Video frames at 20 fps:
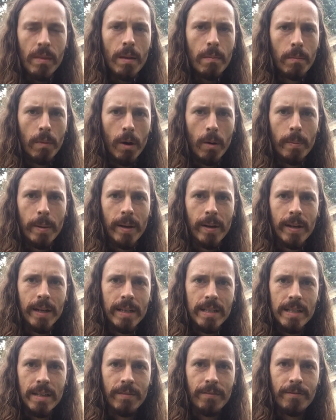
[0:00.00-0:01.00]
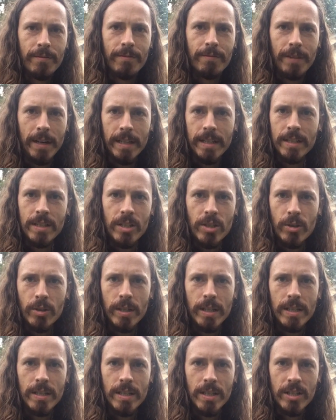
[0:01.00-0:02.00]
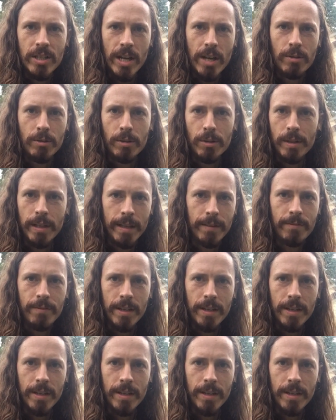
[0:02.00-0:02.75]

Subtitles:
mulberries and ficus trees in general, like